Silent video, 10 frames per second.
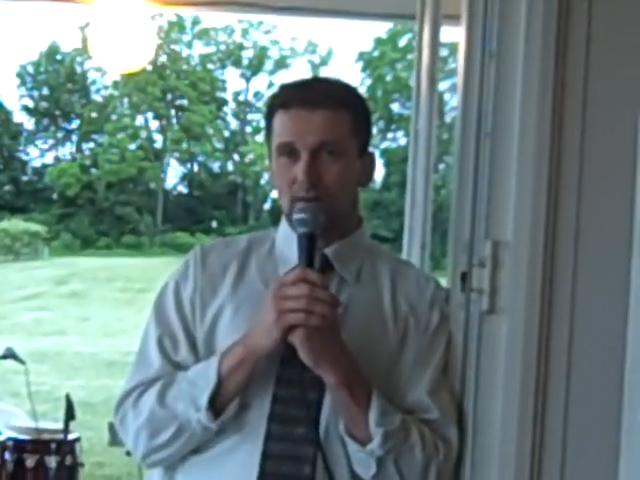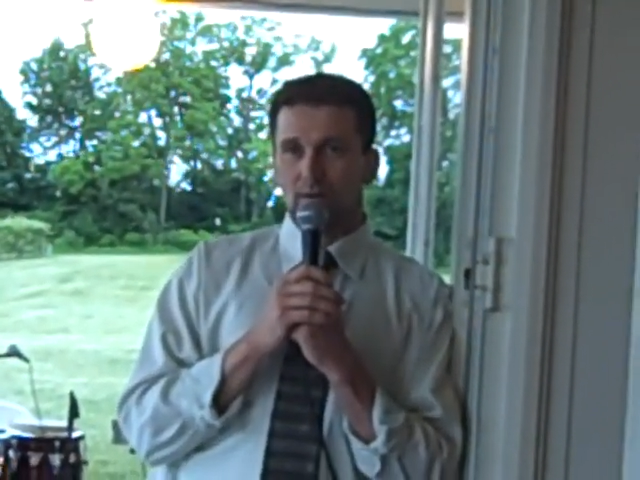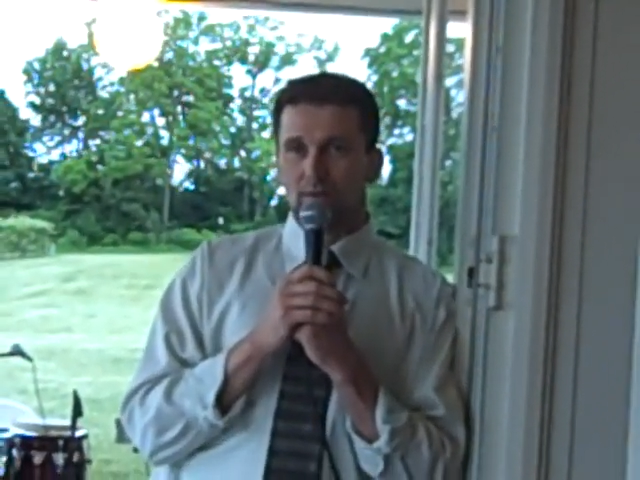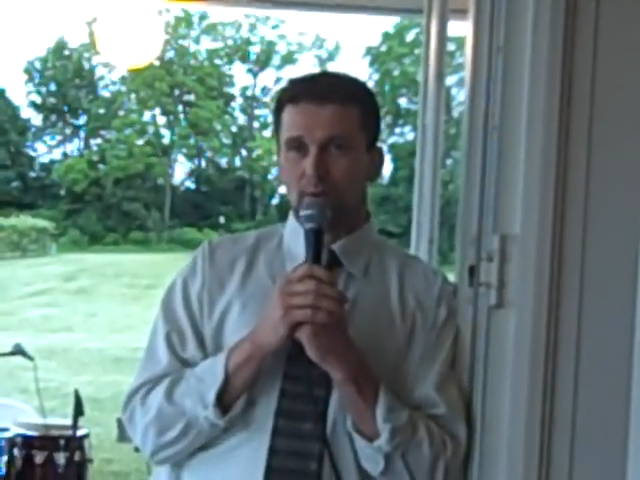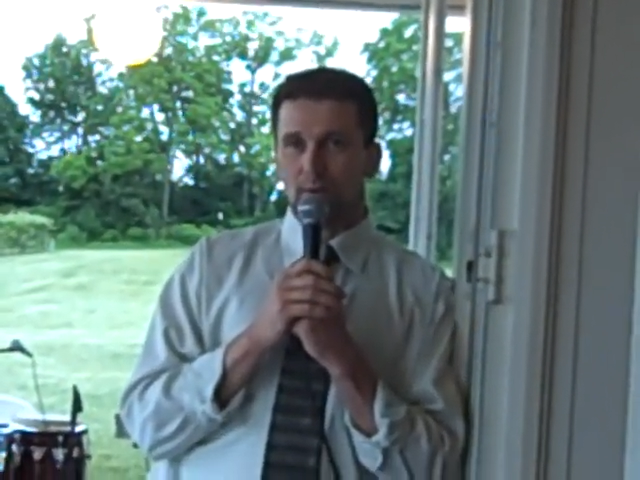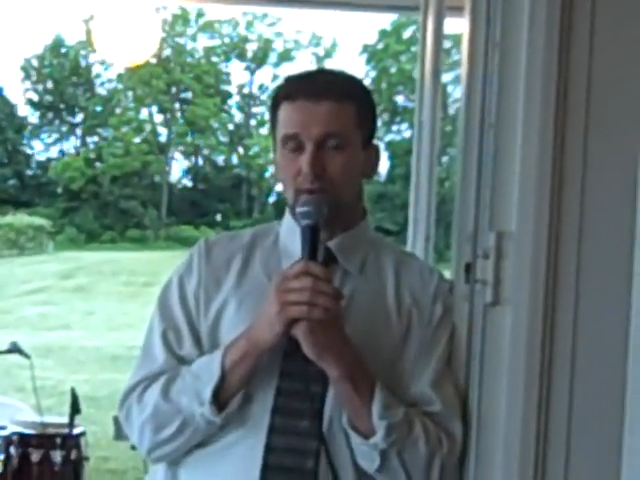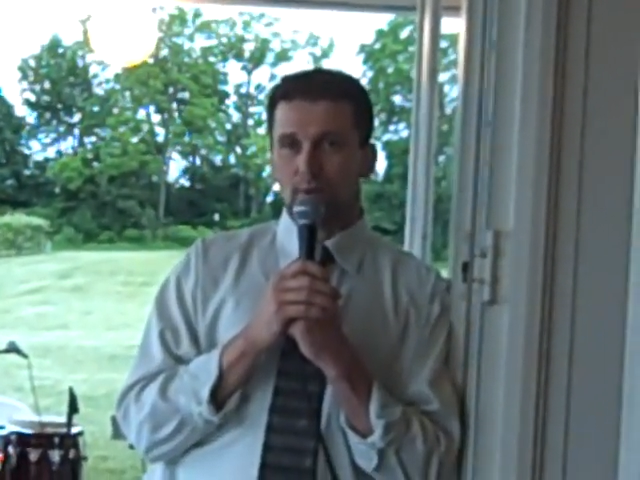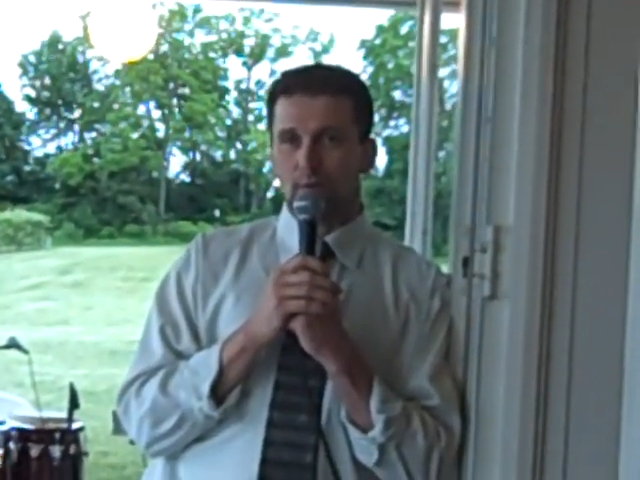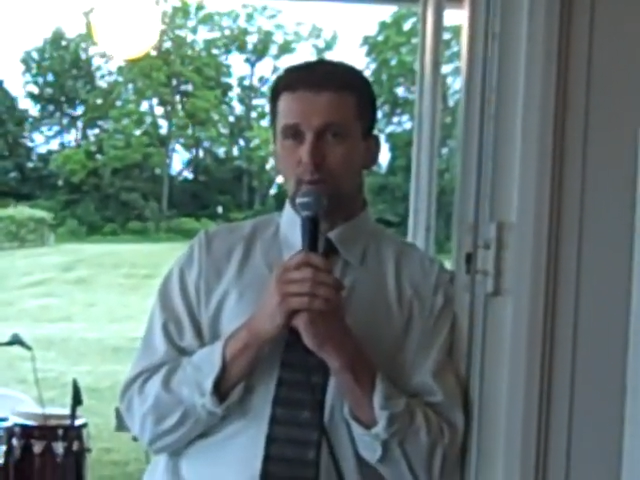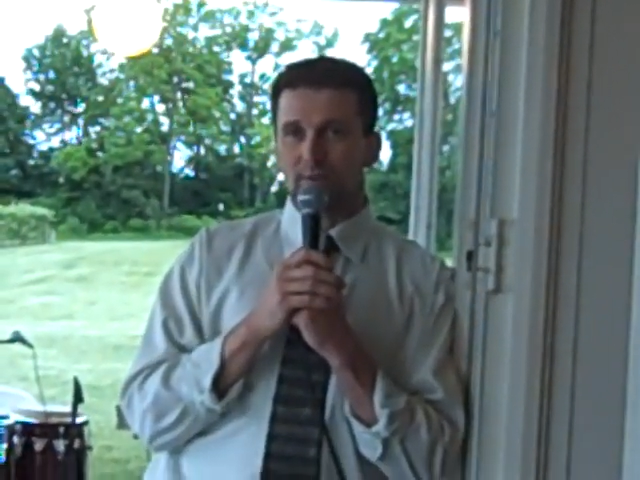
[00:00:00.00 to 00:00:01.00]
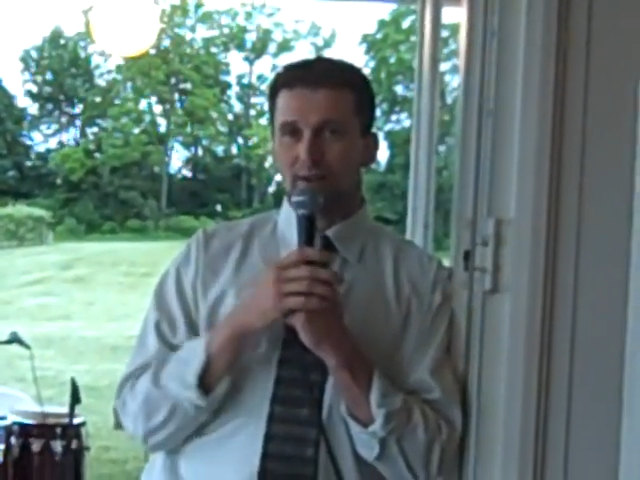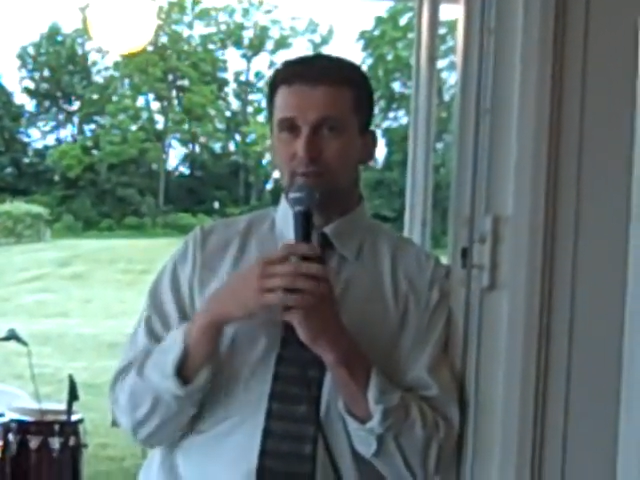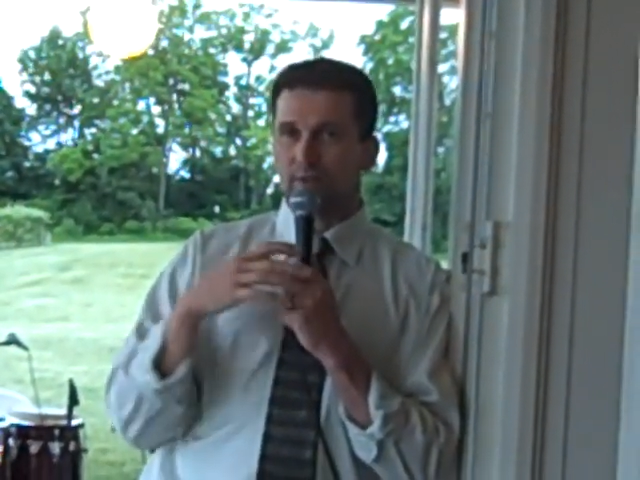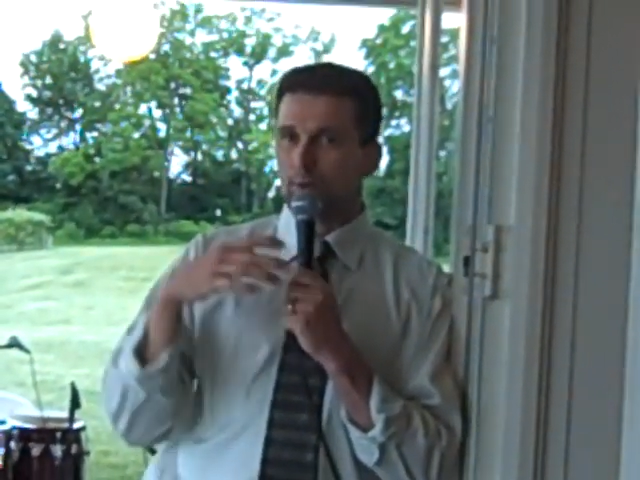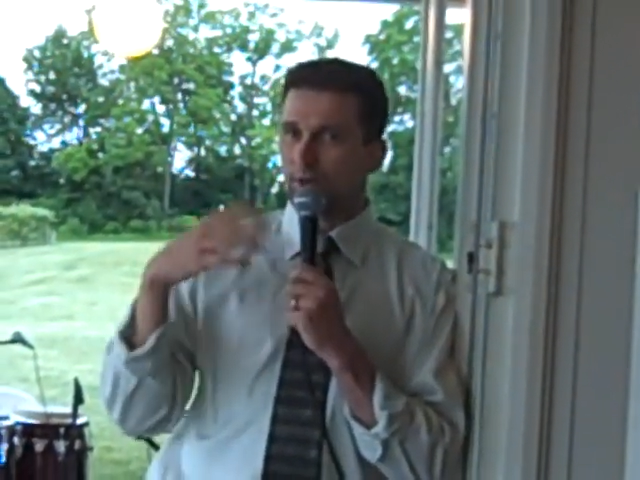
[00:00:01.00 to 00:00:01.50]
So then, of course,
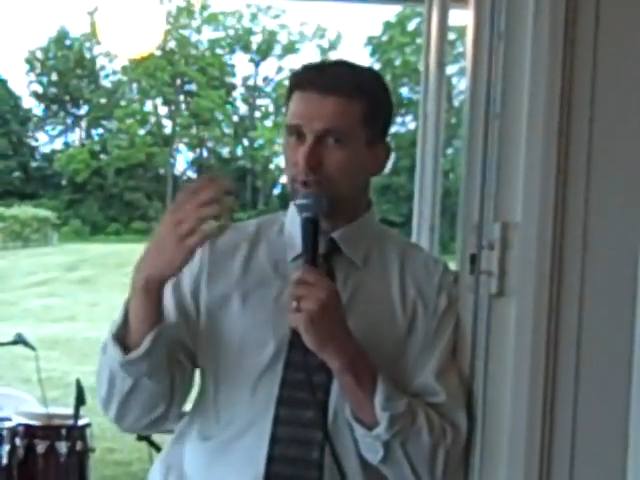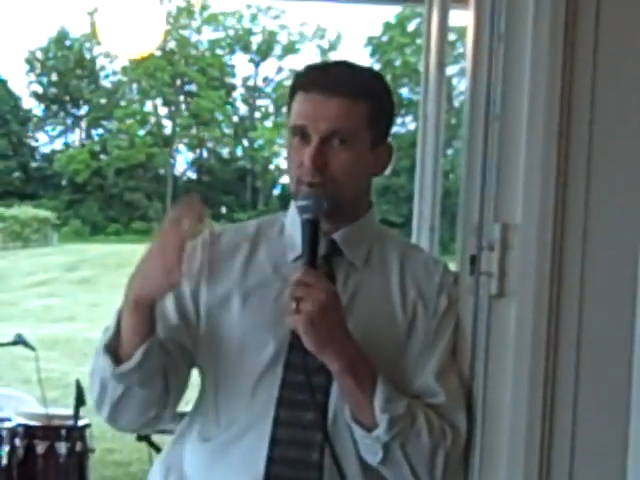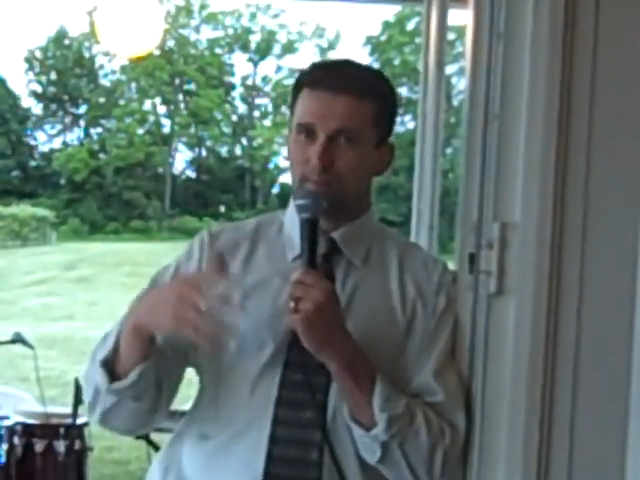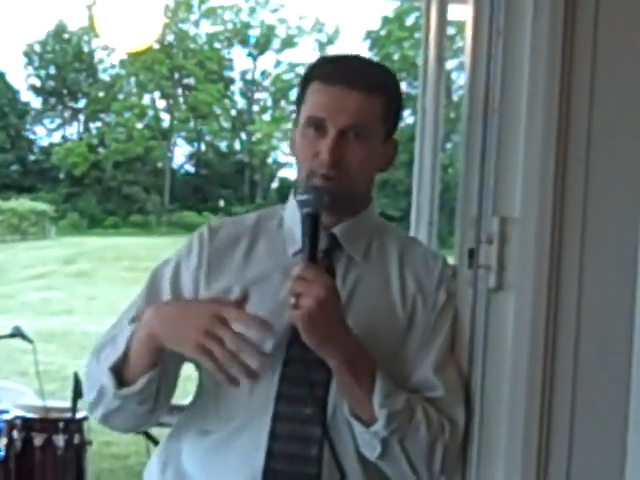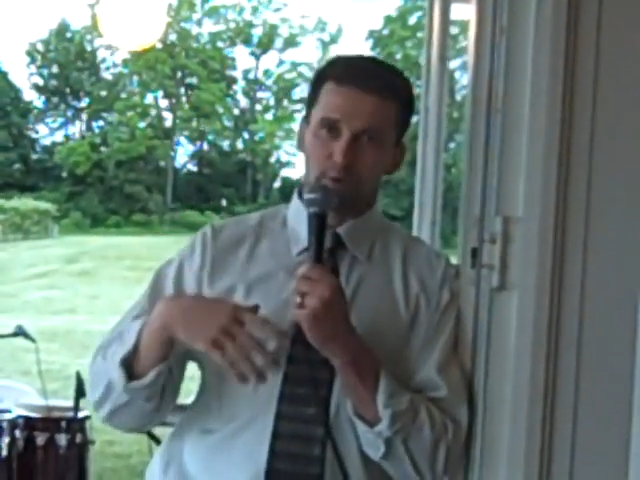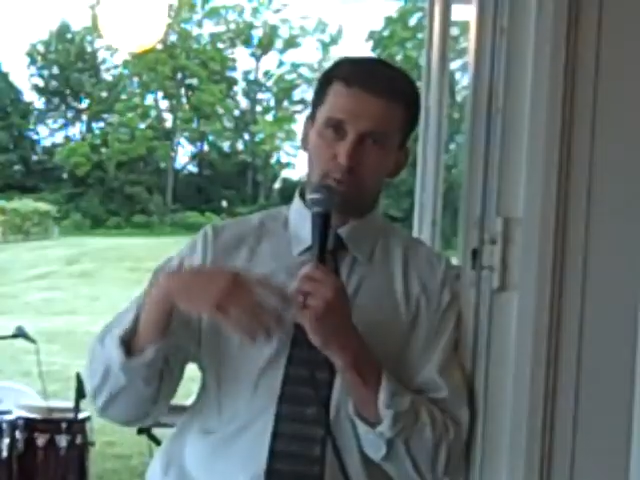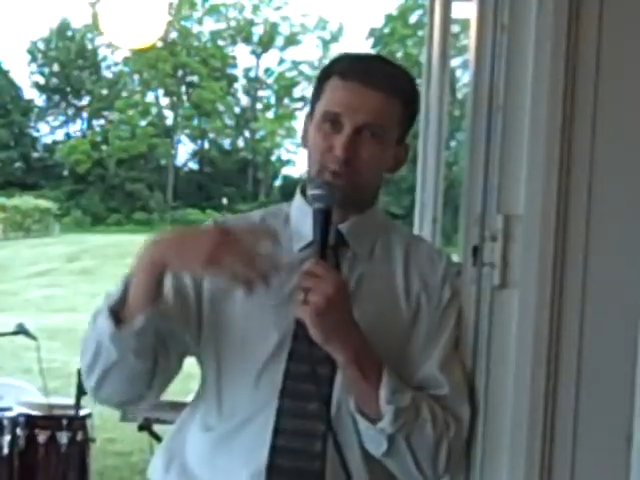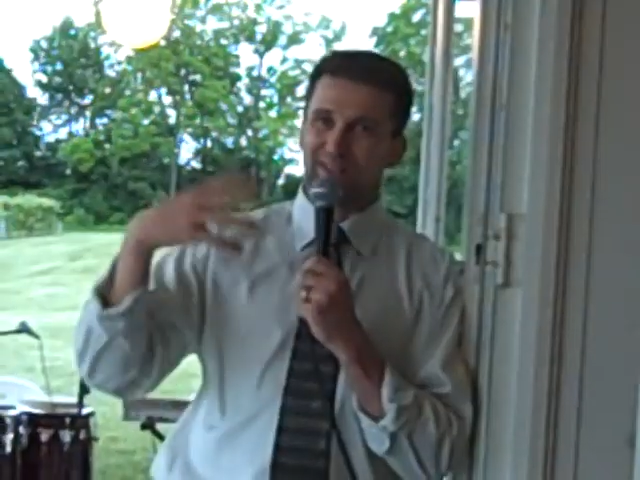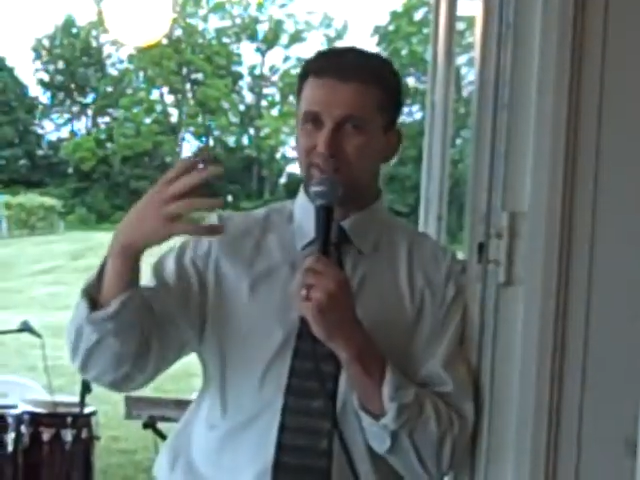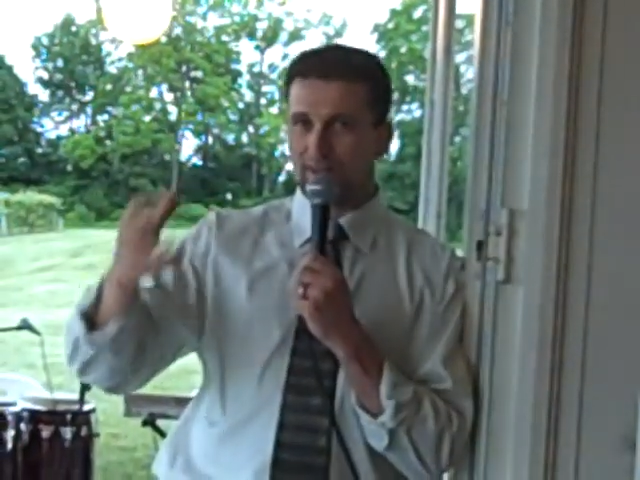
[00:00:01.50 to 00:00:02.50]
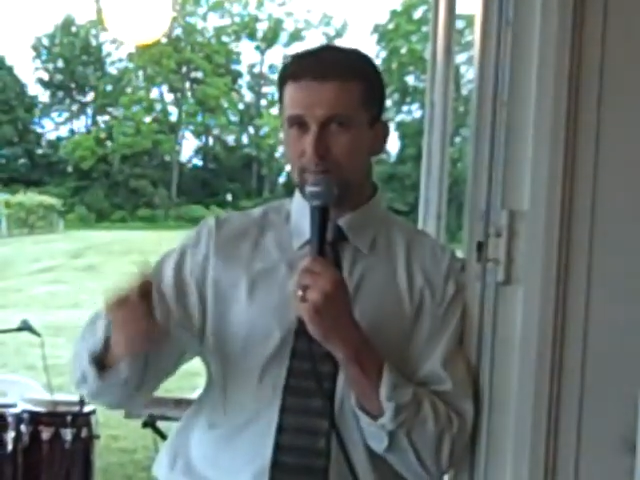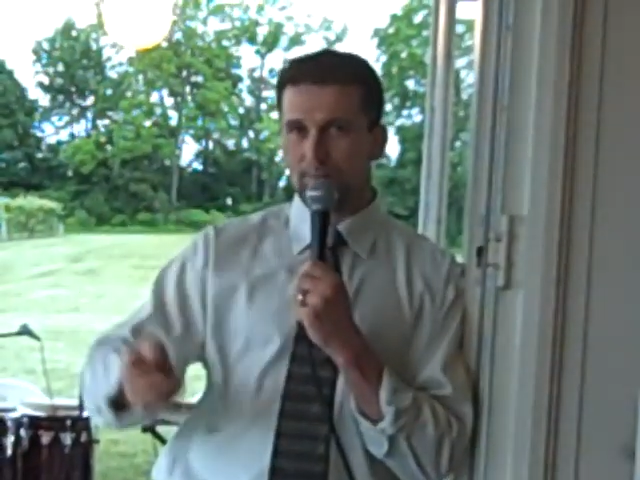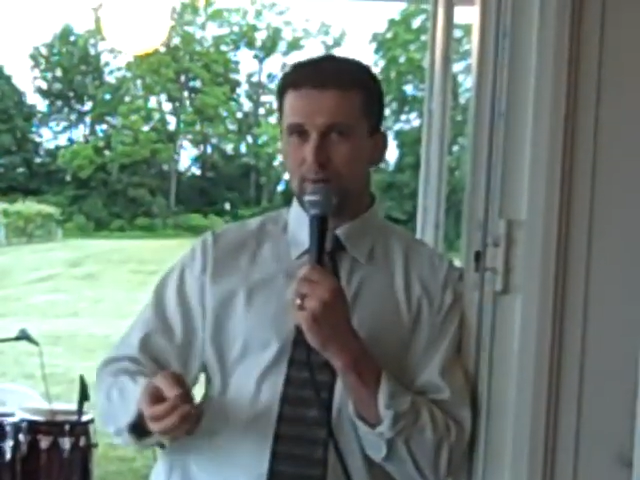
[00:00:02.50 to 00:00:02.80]
after crushing them, you would press them,